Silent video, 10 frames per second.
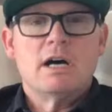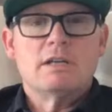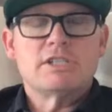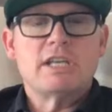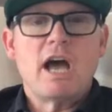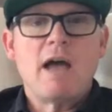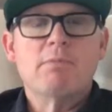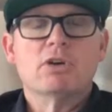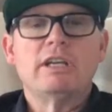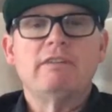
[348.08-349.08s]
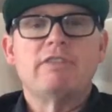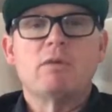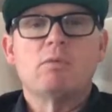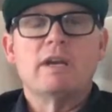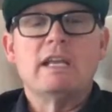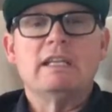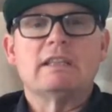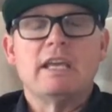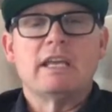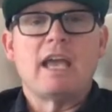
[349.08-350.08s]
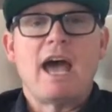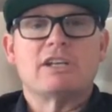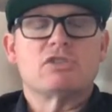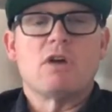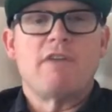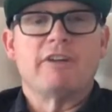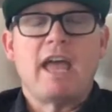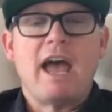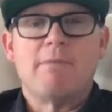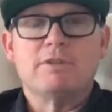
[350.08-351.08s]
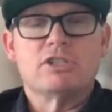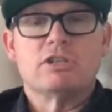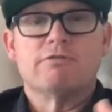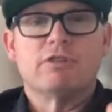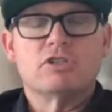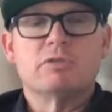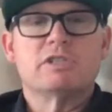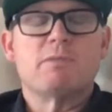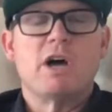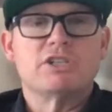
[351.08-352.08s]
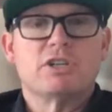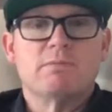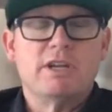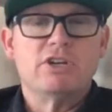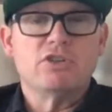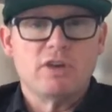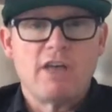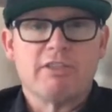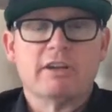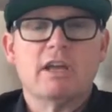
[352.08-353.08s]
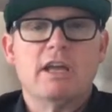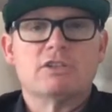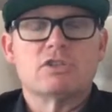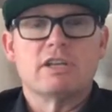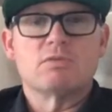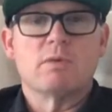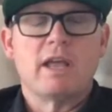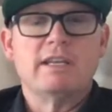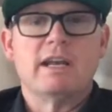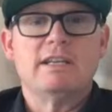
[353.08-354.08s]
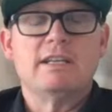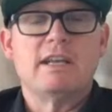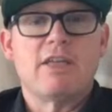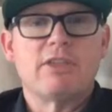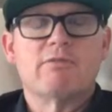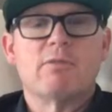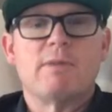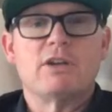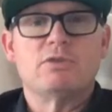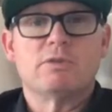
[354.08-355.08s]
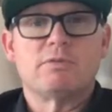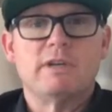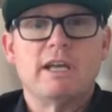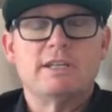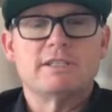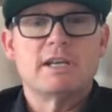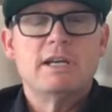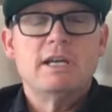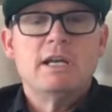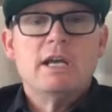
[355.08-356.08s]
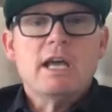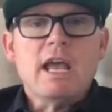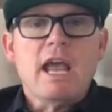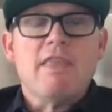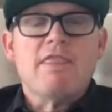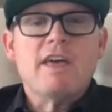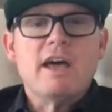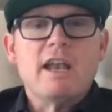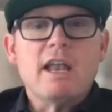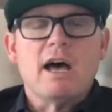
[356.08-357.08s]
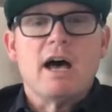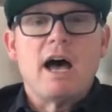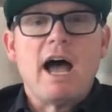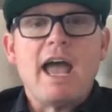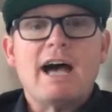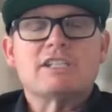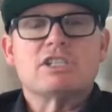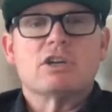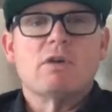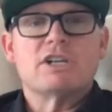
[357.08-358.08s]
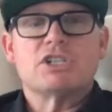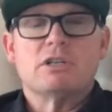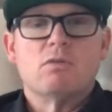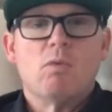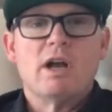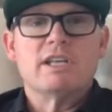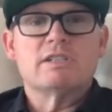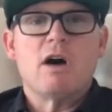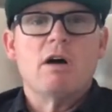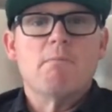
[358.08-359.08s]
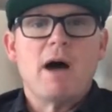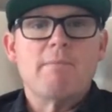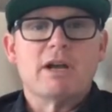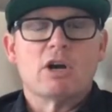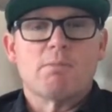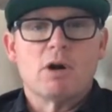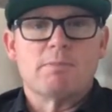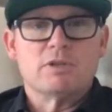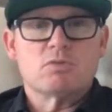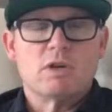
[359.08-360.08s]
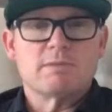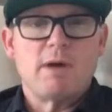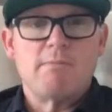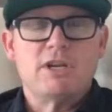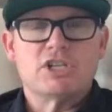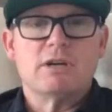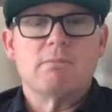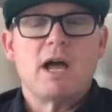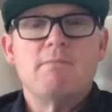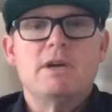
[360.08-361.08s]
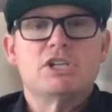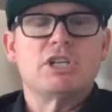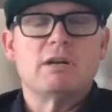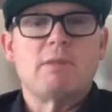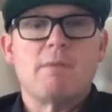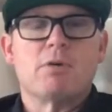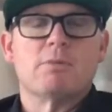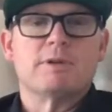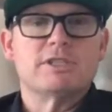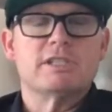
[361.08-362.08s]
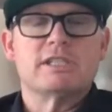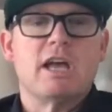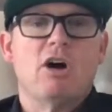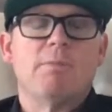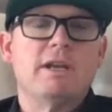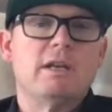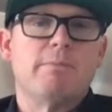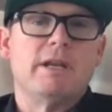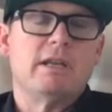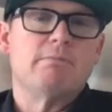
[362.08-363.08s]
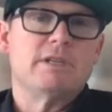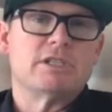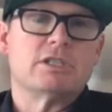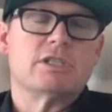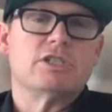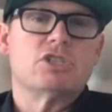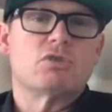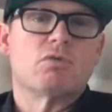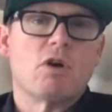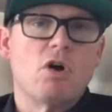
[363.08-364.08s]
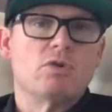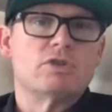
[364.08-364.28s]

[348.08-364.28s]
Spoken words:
see, I believe that when anything catastrophic happens, your first response should be to do nothing. And so that's what I did. I did nothing for about 2 or 3 days. And then I asked the question, what is my bigger purpose? What's my mission? My mission and my purpose is to help independent businesses grow,